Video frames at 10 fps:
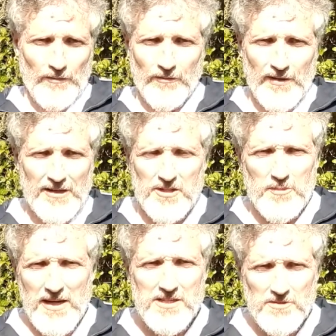that
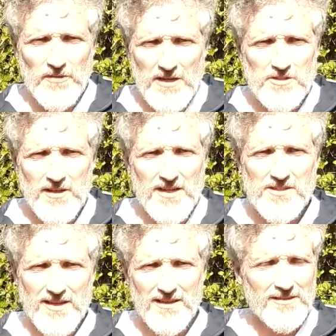debate is
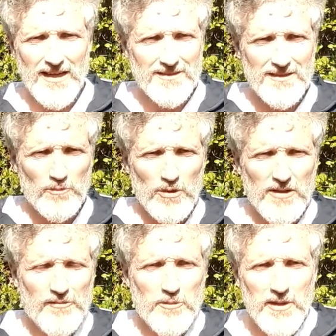fascinating and will
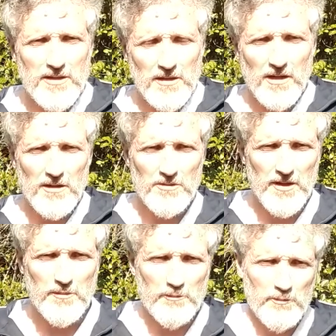never be concluded.
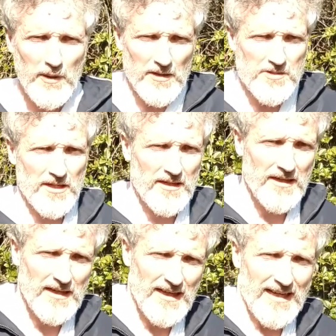But
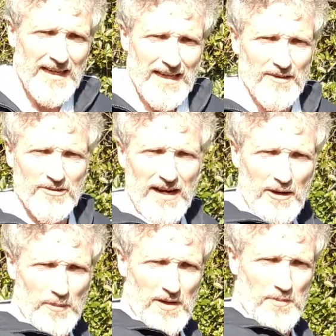for our
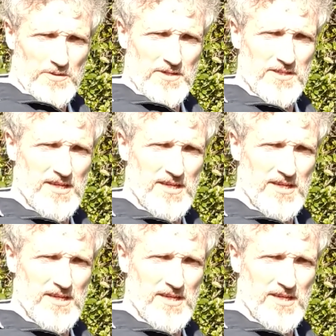purposes